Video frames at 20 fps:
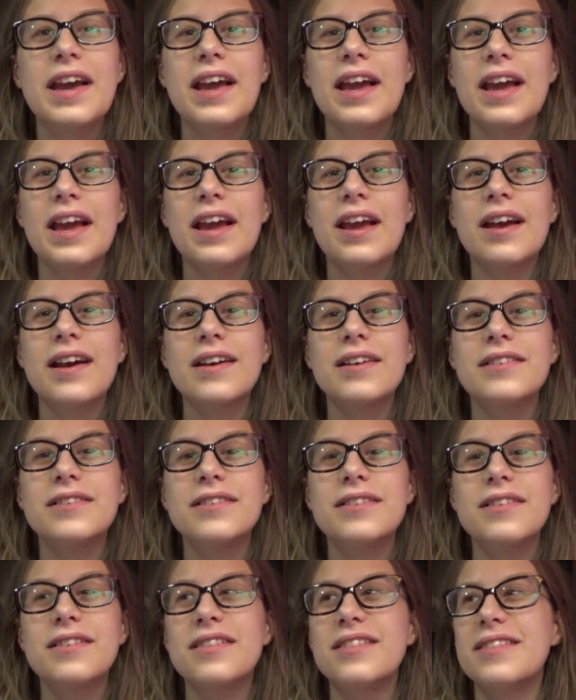
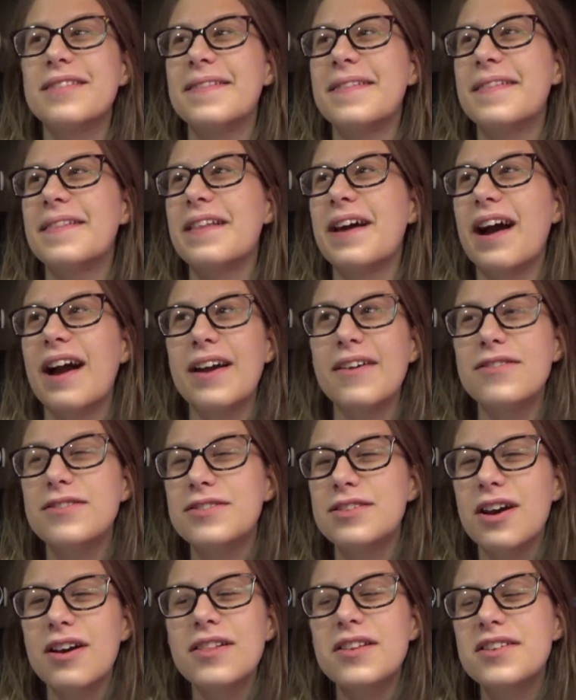And I
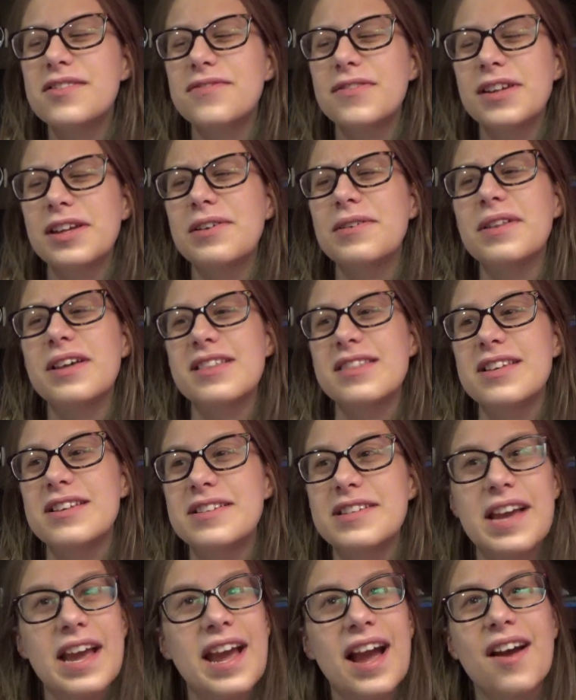saw this video like the
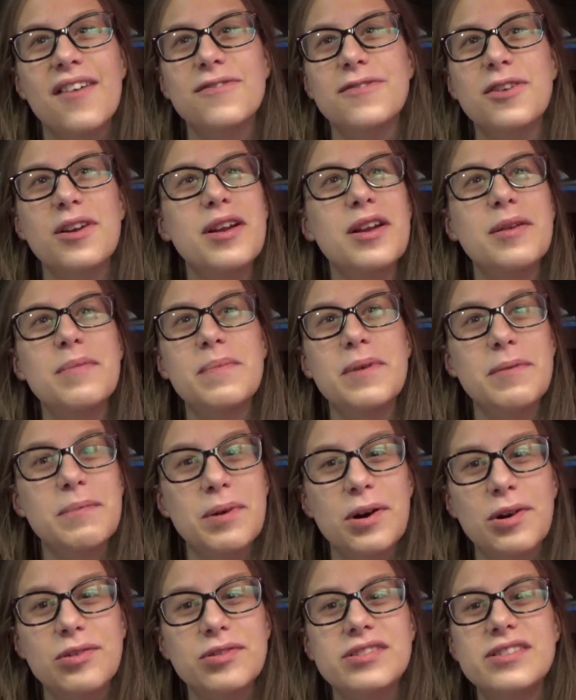day after it had been
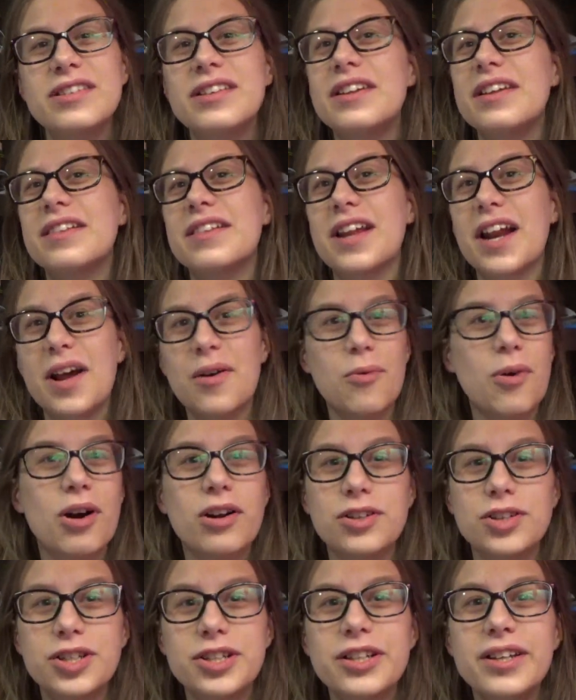posted, and then I
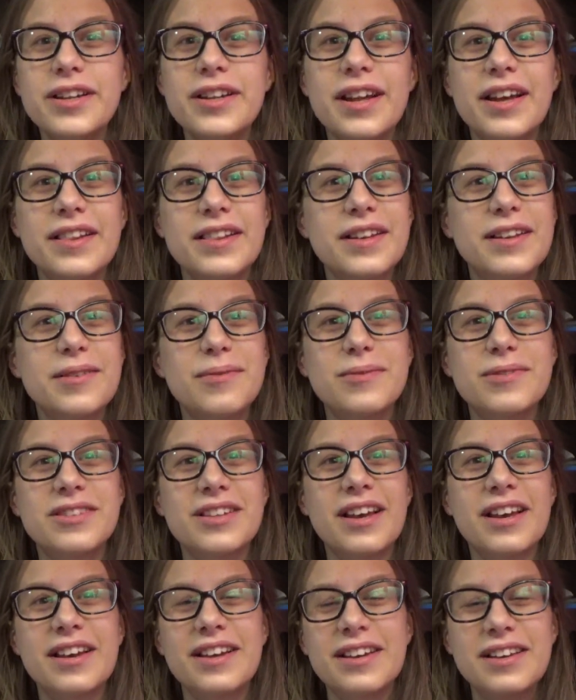watched it, and then it was
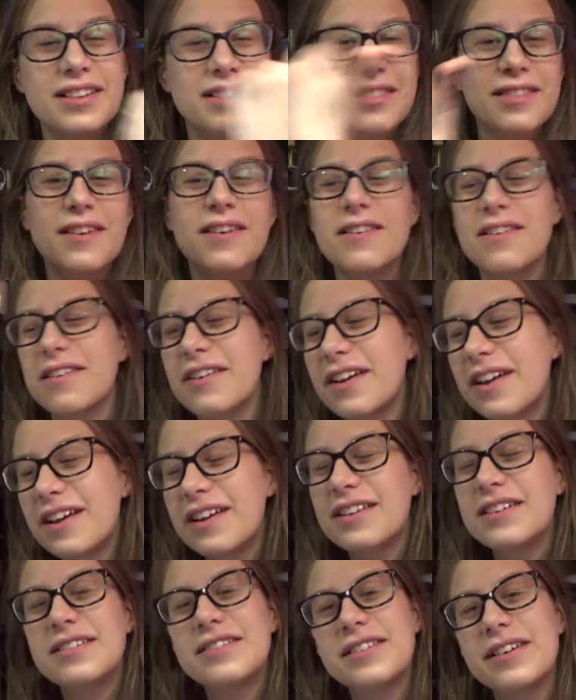like the
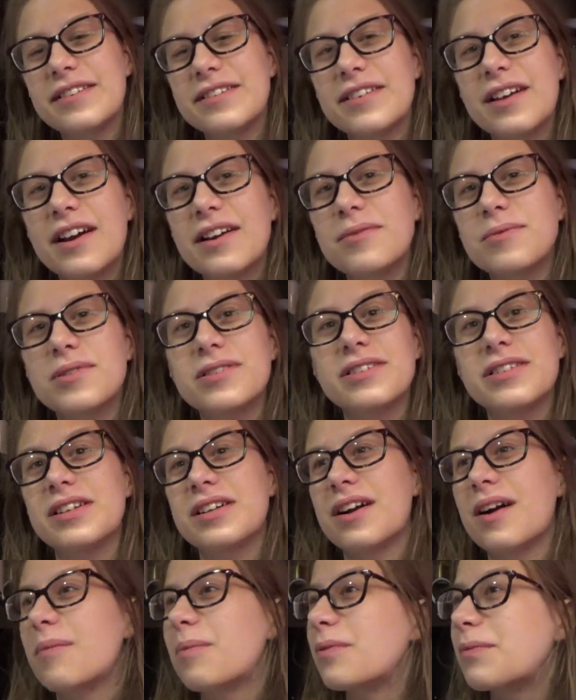deadline was in a
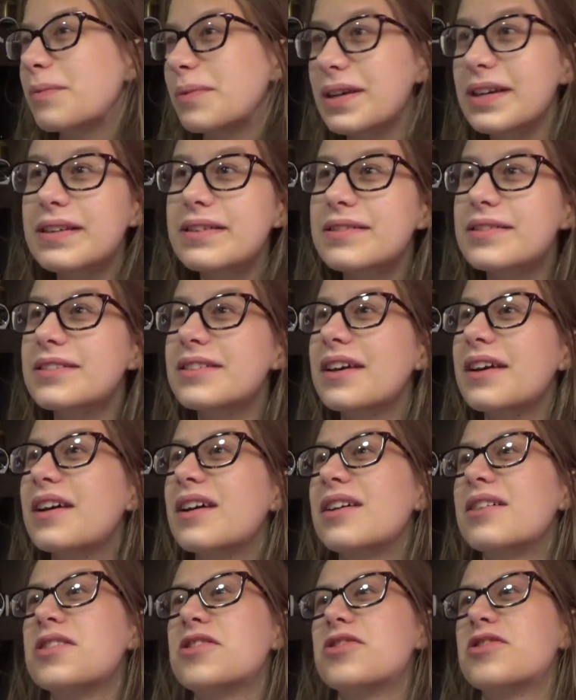couple weeks.
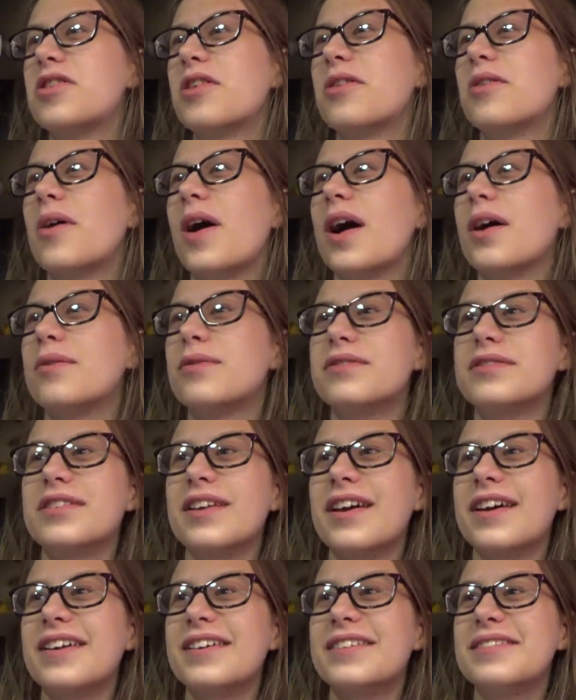So I was
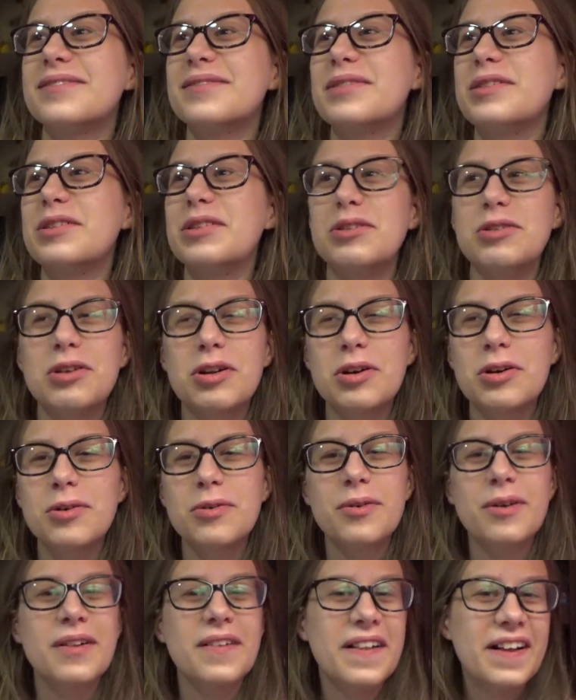like, you
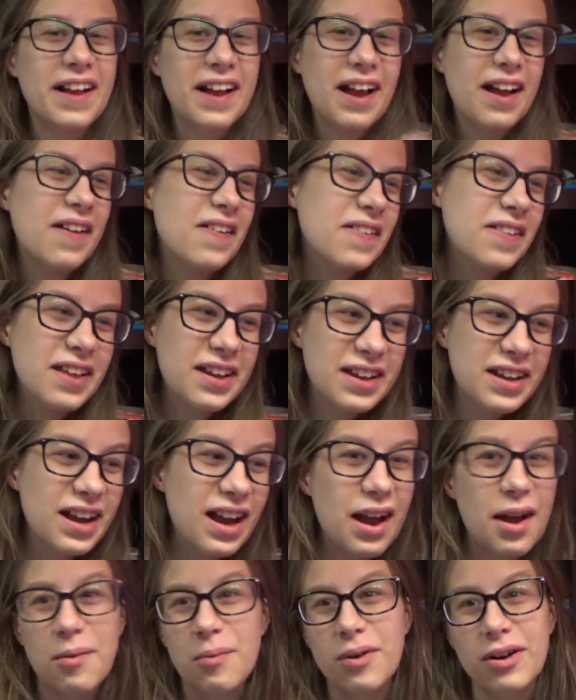know, like
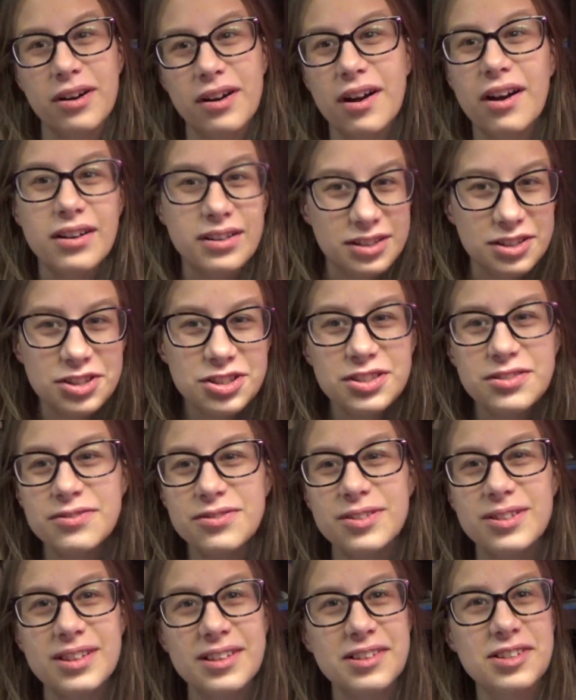I want to audition
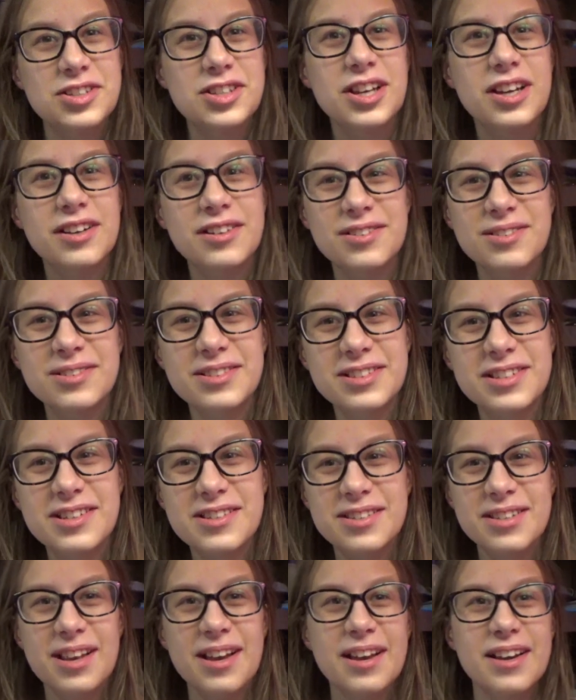for these channels,
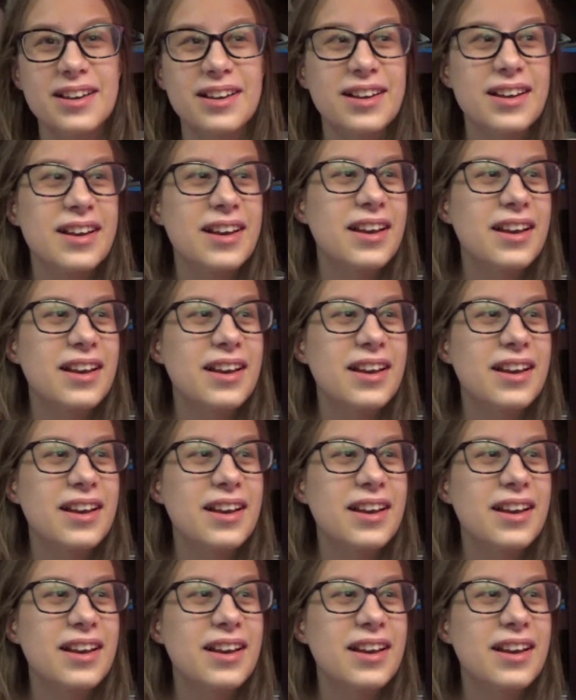because like